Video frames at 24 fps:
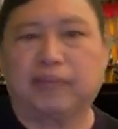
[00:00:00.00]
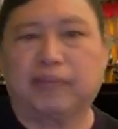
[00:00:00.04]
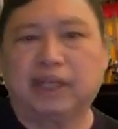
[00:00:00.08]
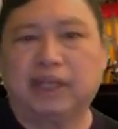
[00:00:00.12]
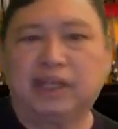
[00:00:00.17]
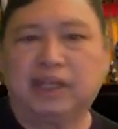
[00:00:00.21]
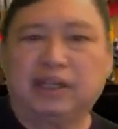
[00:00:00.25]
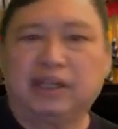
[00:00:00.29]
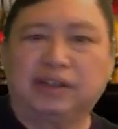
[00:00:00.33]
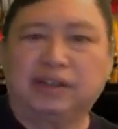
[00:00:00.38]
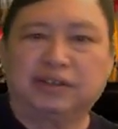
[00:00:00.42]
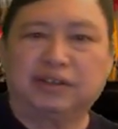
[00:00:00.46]

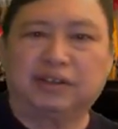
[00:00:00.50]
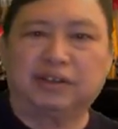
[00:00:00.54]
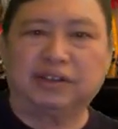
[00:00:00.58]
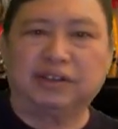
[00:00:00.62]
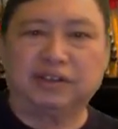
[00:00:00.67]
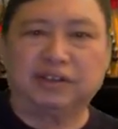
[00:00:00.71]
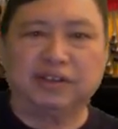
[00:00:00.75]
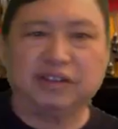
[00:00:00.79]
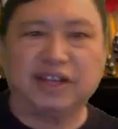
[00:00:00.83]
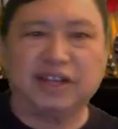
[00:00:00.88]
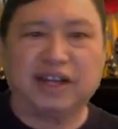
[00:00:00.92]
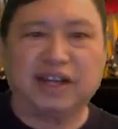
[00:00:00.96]
So this is
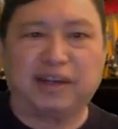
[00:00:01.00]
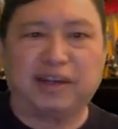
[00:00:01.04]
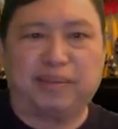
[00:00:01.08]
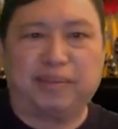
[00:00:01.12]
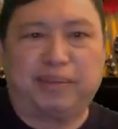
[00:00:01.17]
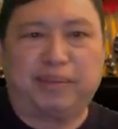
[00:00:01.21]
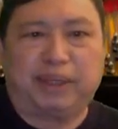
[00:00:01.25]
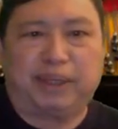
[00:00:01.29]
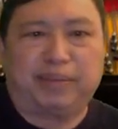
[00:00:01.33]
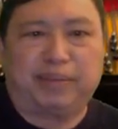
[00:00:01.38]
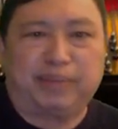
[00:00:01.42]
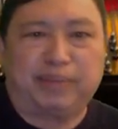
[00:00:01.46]
not a
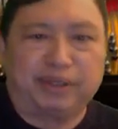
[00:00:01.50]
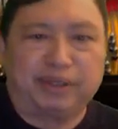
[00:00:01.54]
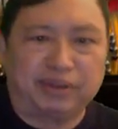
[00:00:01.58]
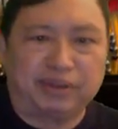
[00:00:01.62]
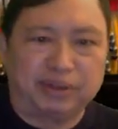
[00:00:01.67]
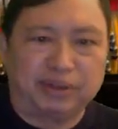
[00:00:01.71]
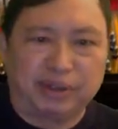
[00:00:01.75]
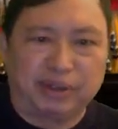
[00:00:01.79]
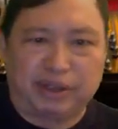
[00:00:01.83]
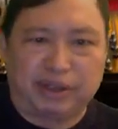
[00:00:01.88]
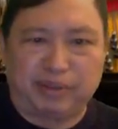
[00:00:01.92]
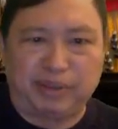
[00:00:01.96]
big mystery to
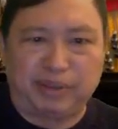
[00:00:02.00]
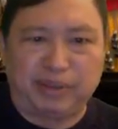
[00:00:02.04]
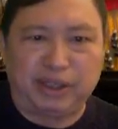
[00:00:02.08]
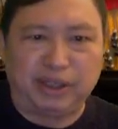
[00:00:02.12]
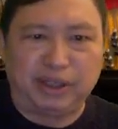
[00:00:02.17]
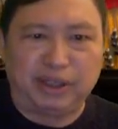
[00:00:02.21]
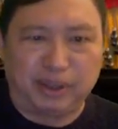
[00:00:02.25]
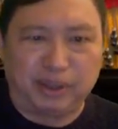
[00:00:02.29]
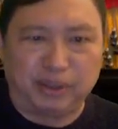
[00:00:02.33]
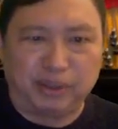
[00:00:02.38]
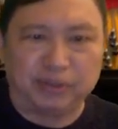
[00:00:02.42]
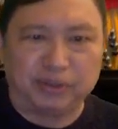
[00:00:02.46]
him. He
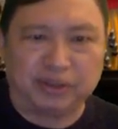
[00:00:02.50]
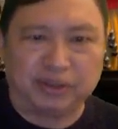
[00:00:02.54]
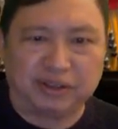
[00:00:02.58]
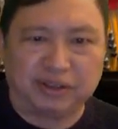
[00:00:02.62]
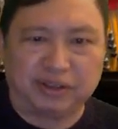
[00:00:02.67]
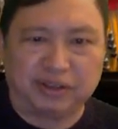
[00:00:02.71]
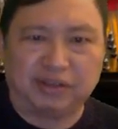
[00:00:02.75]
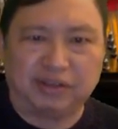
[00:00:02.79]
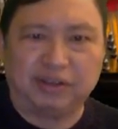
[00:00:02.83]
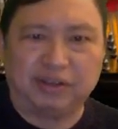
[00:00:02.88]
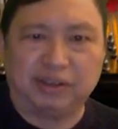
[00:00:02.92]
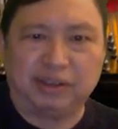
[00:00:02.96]
knows that this
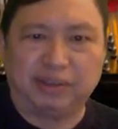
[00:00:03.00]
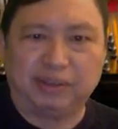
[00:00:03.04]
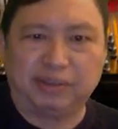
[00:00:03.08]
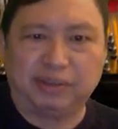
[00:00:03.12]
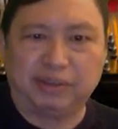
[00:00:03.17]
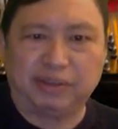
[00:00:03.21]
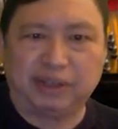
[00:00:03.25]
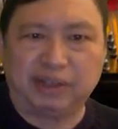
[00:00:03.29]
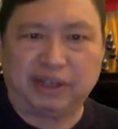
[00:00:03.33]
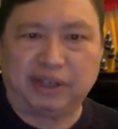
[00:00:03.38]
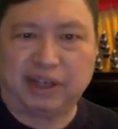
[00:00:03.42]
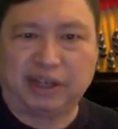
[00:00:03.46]
deep
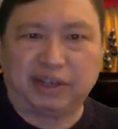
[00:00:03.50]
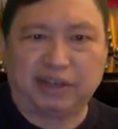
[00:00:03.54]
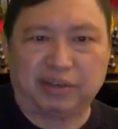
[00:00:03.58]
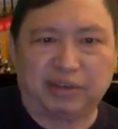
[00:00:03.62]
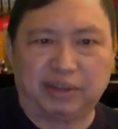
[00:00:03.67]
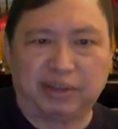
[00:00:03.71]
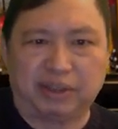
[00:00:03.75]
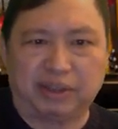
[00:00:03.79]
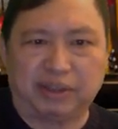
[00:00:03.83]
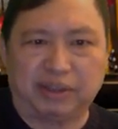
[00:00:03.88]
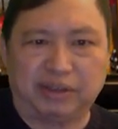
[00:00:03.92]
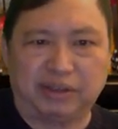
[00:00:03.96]
state actually
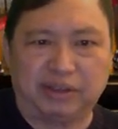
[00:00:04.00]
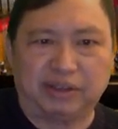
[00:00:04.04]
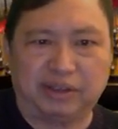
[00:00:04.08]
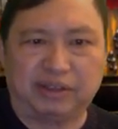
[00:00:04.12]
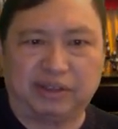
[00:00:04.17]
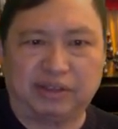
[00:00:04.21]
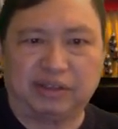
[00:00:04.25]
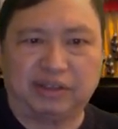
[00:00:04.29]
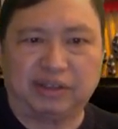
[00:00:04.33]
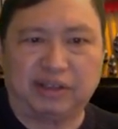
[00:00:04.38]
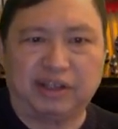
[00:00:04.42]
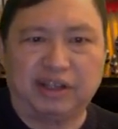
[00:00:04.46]

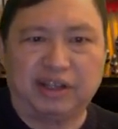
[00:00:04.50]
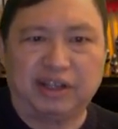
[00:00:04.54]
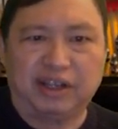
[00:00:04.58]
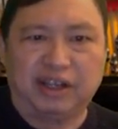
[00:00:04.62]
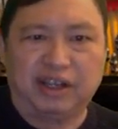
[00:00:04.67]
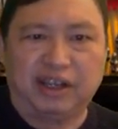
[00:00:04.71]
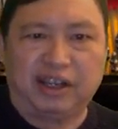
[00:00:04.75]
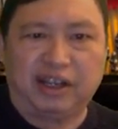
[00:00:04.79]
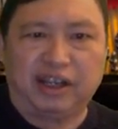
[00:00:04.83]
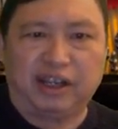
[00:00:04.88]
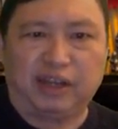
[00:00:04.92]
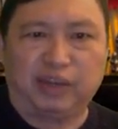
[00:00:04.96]
exists.
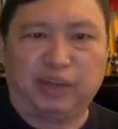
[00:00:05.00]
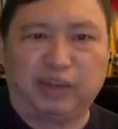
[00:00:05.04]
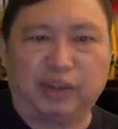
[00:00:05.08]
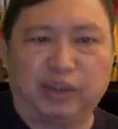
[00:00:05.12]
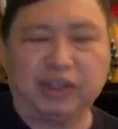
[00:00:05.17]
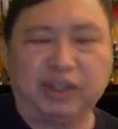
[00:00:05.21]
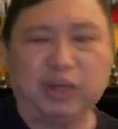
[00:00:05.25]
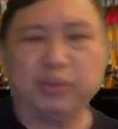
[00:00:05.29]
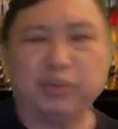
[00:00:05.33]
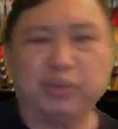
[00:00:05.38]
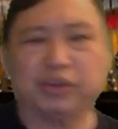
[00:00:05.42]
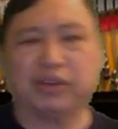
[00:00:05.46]
And what he
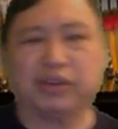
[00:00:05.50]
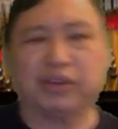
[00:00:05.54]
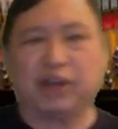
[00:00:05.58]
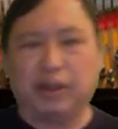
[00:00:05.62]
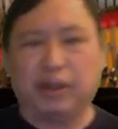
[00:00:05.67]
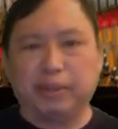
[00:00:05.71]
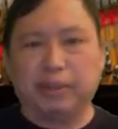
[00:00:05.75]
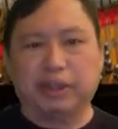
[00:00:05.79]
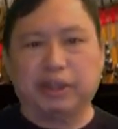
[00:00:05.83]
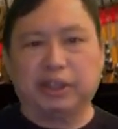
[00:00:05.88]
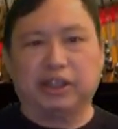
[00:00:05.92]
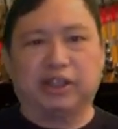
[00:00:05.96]
was
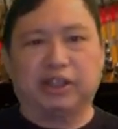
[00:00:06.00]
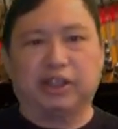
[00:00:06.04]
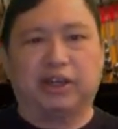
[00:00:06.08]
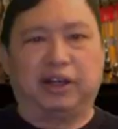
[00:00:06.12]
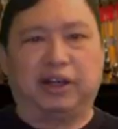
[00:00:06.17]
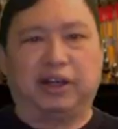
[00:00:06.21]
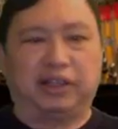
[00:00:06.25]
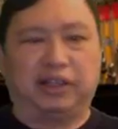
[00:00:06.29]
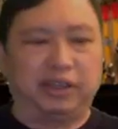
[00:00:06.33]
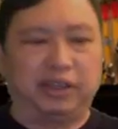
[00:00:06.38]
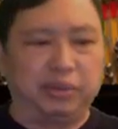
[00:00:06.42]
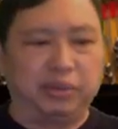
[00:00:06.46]
commenting on,
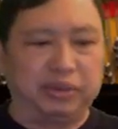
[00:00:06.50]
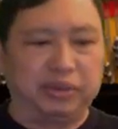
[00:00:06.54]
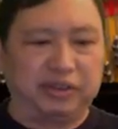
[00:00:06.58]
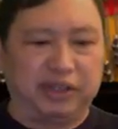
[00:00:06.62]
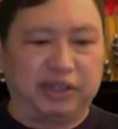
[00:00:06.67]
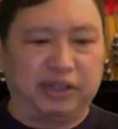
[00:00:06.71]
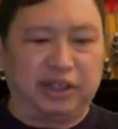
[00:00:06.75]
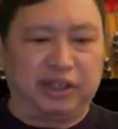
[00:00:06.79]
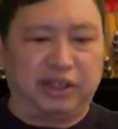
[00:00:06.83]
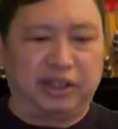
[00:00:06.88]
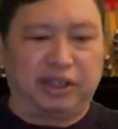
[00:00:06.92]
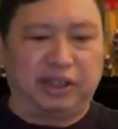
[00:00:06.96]
he was
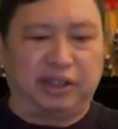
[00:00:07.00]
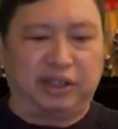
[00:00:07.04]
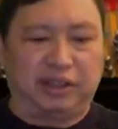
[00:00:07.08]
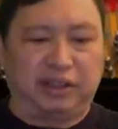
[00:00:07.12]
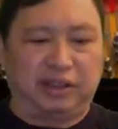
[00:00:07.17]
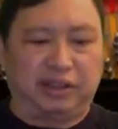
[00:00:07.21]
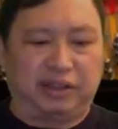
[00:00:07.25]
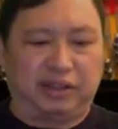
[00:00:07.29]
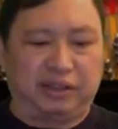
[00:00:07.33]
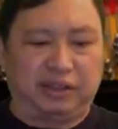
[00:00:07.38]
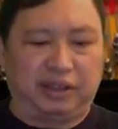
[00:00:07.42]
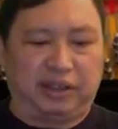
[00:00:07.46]
saying that
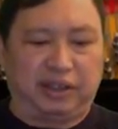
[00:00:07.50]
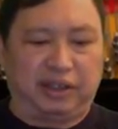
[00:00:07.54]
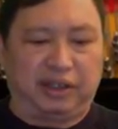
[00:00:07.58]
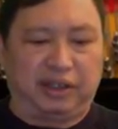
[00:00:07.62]
the